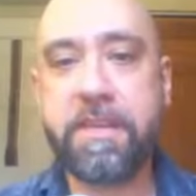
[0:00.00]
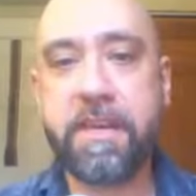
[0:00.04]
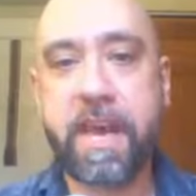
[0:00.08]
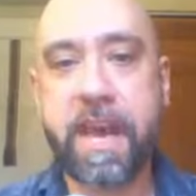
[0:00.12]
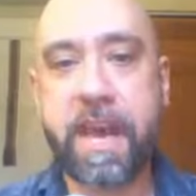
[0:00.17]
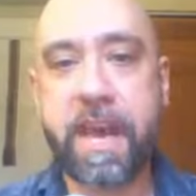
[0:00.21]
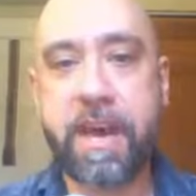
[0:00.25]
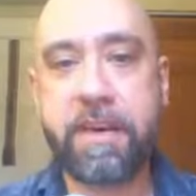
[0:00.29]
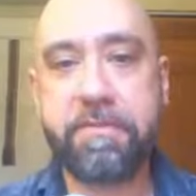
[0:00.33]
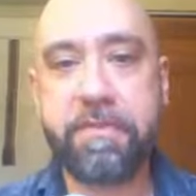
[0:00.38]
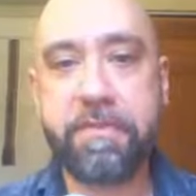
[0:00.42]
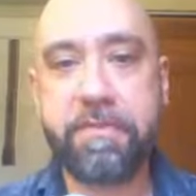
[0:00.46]

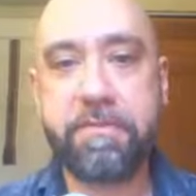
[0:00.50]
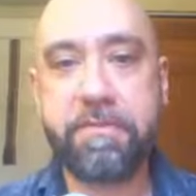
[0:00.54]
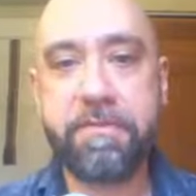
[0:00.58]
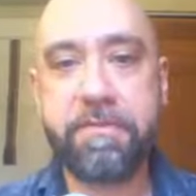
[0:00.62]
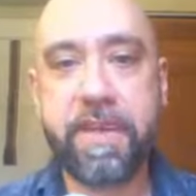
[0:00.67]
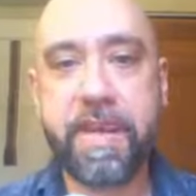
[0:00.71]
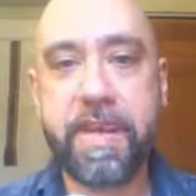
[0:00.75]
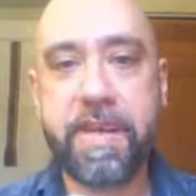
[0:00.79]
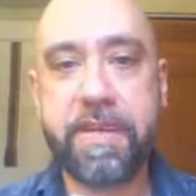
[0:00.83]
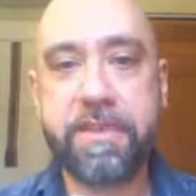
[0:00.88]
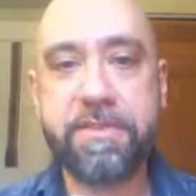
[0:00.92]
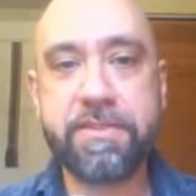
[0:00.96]
avid
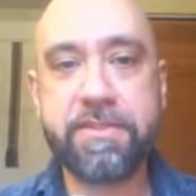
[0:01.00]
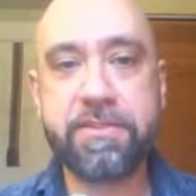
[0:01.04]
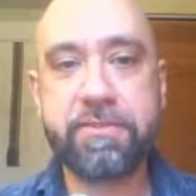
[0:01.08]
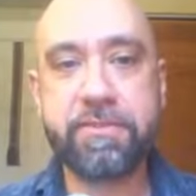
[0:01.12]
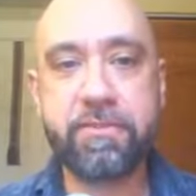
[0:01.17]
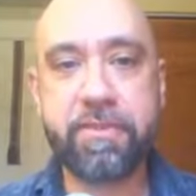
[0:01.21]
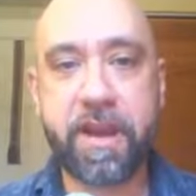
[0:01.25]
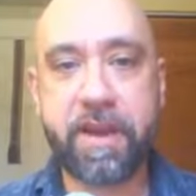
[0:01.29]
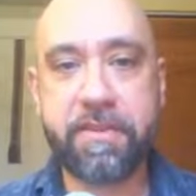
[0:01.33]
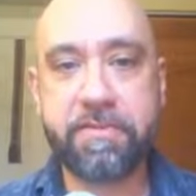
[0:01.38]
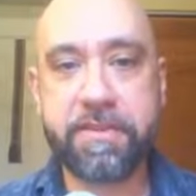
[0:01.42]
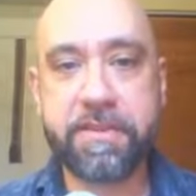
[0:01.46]
fans who
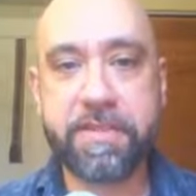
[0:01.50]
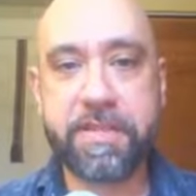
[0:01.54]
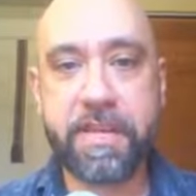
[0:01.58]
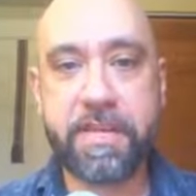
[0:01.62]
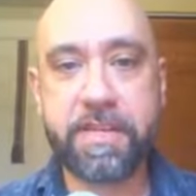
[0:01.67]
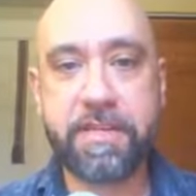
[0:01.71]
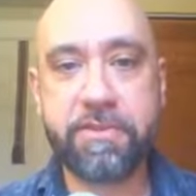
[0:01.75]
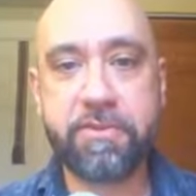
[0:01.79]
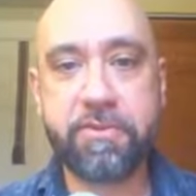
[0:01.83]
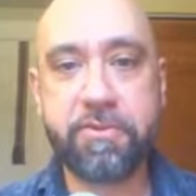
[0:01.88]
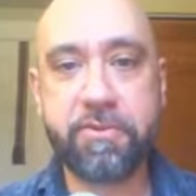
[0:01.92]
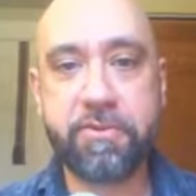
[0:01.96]

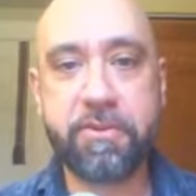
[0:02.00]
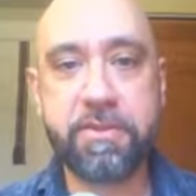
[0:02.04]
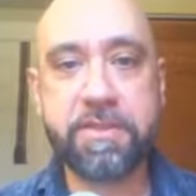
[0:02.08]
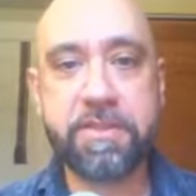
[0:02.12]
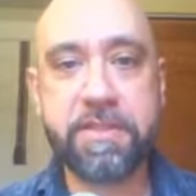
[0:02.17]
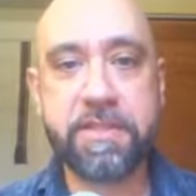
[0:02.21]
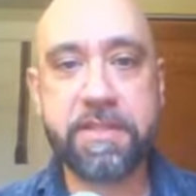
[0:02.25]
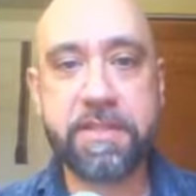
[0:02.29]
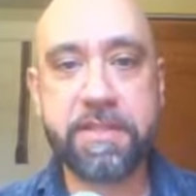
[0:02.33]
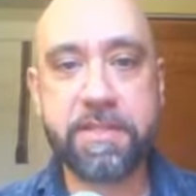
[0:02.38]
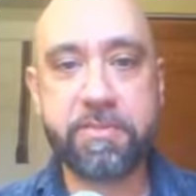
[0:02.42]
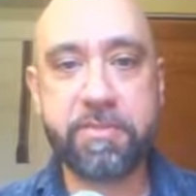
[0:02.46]
gravitated towards
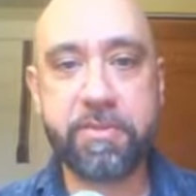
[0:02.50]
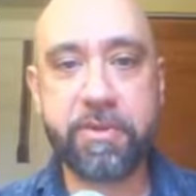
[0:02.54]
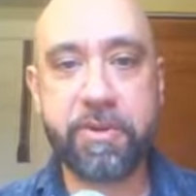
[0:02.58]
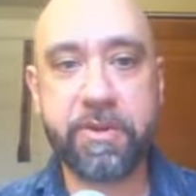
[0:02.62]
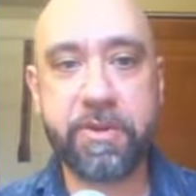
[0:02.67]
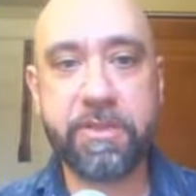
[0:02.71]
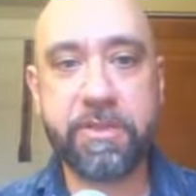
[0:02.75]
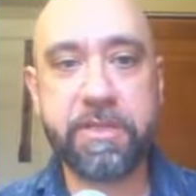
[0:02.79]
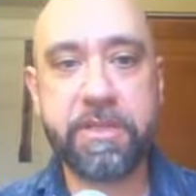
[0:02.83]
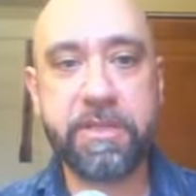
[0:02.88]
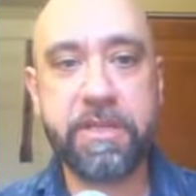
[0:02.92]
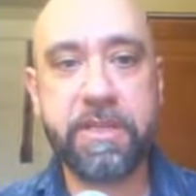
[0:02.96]
this
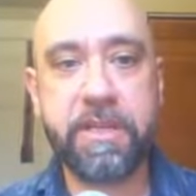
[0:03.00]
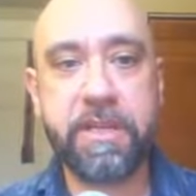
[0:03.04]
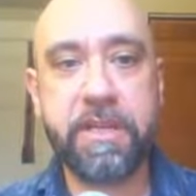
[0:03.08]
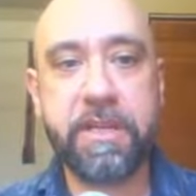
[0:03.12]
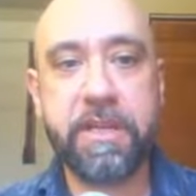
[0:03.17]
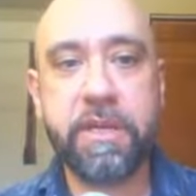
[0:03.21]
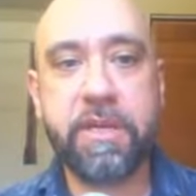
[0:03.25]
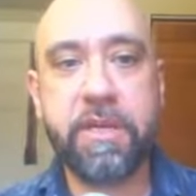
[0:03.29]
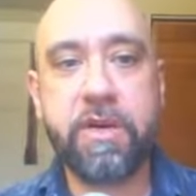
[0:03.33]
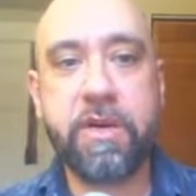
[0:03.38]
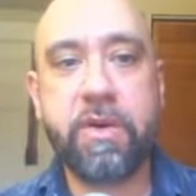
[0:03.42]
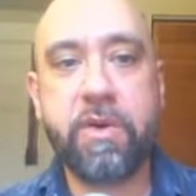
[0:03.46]
book
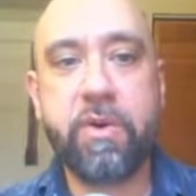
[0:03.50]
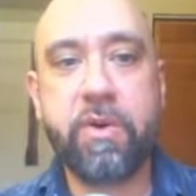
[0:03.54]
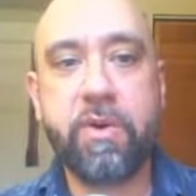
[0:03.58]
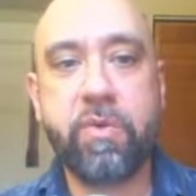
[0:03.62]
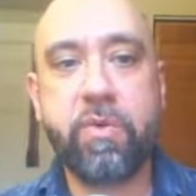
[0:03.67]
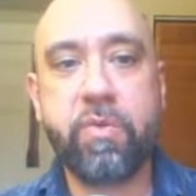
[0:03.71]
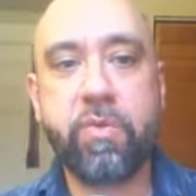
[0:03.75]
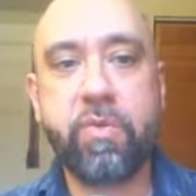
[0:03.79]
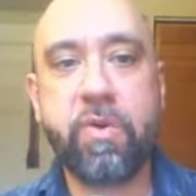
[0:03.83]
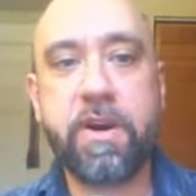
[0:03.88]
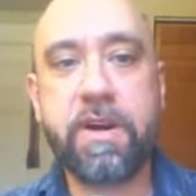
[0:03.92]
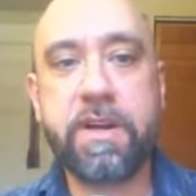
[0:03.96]

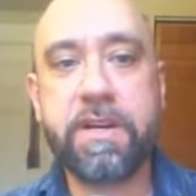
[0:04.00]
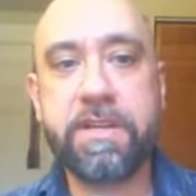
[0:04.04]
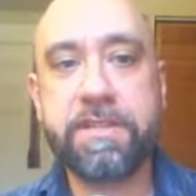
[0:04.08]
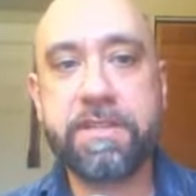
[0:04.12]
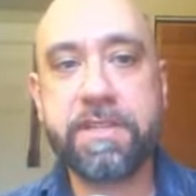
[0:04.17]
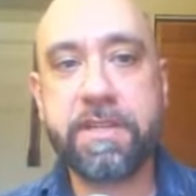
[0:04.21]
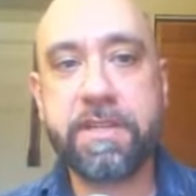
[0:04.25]
was a